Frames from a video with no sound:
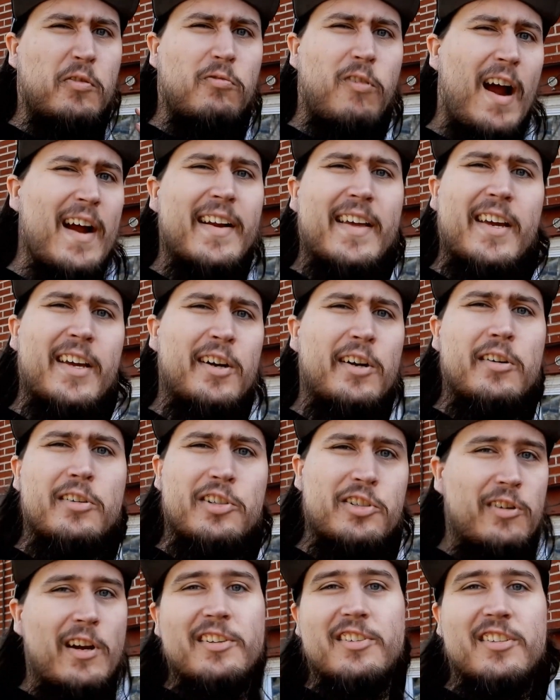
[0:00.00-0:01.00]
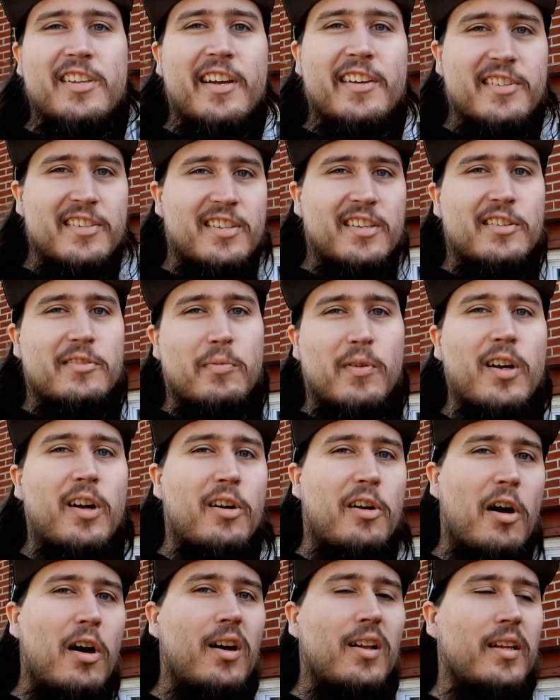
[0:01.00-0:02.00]
radiator stress test is what
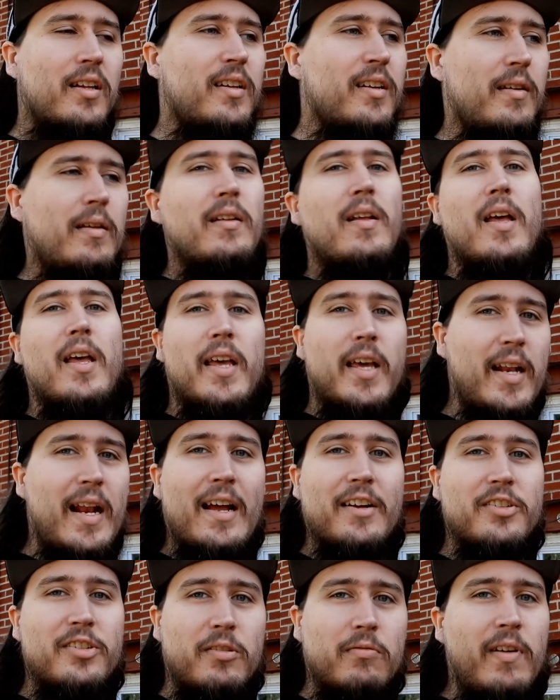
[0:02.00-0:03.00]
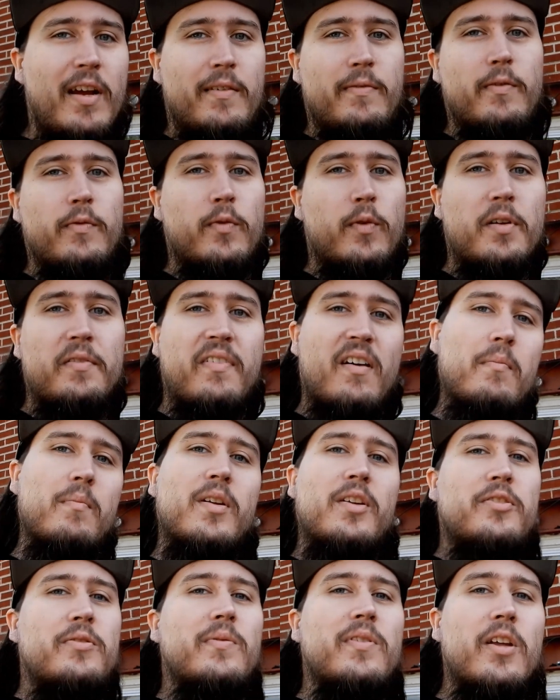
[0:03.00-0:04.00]
I'll call it. It actually ran for 45
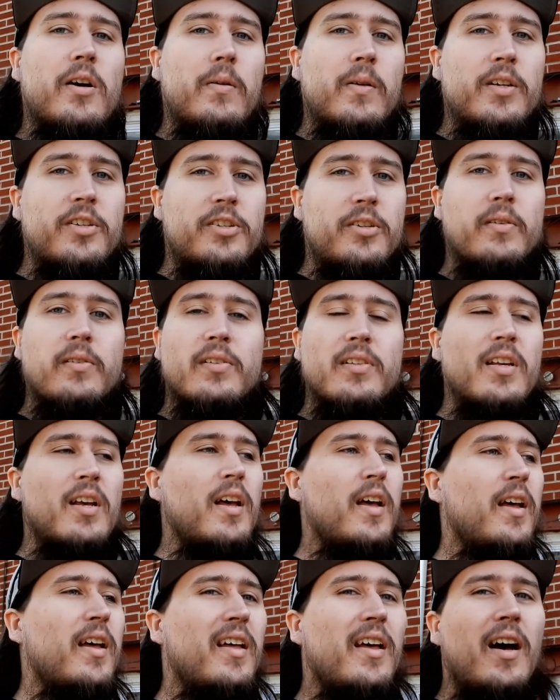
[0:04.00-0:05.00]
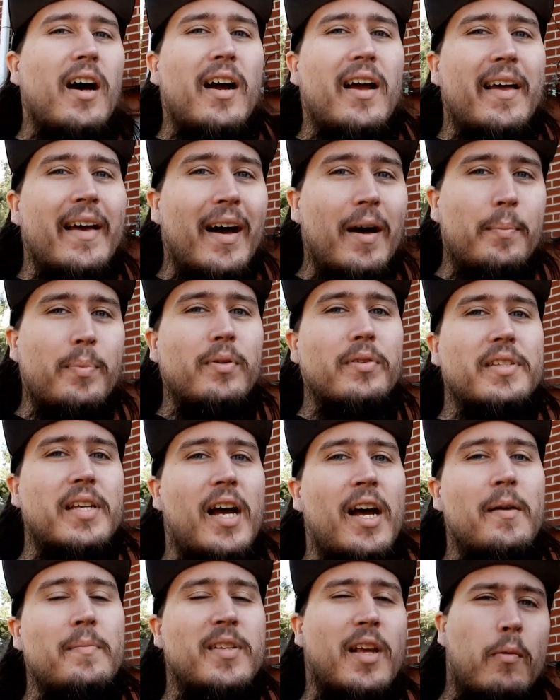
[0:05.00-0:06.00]
minutes with no issues. A couple
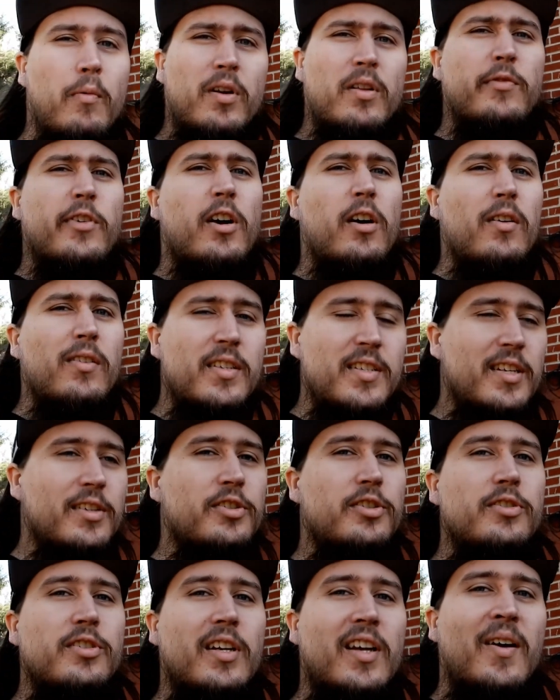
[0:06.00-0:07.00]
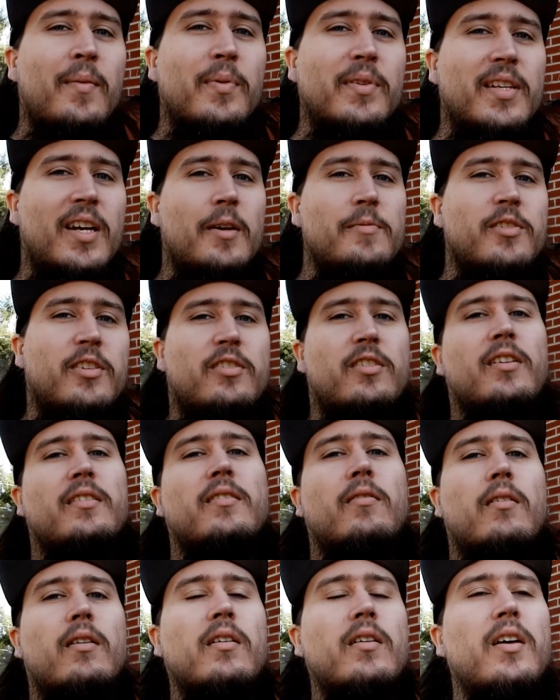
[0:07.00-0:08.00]
times, I won't even call these issues, a couple times I
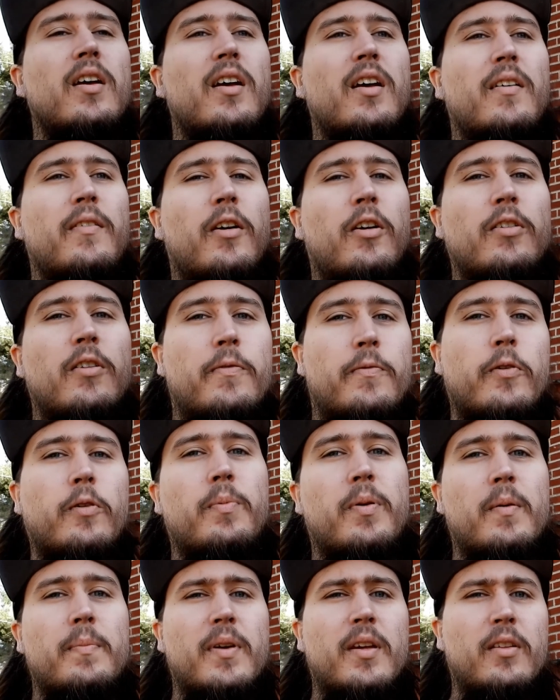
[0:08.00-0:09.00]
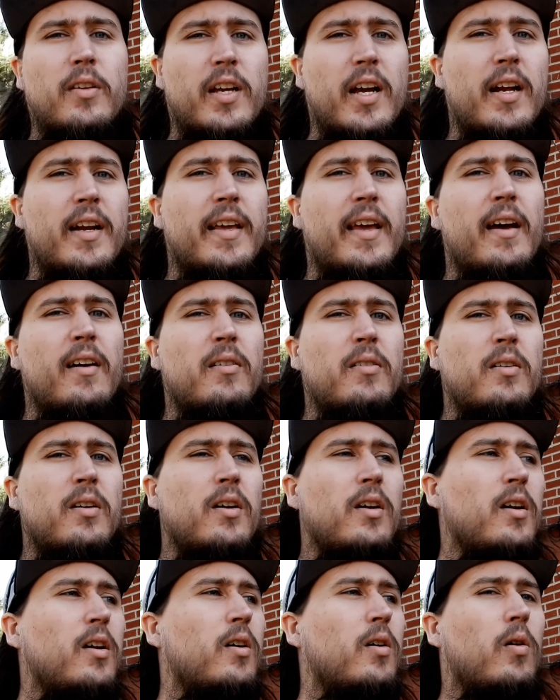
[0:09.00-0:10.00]
thought heard the fuel pump either cutting out
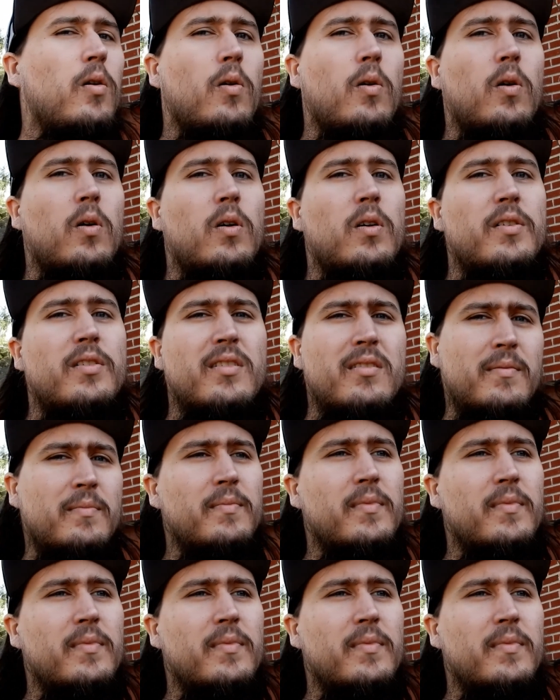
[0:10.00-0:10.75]
or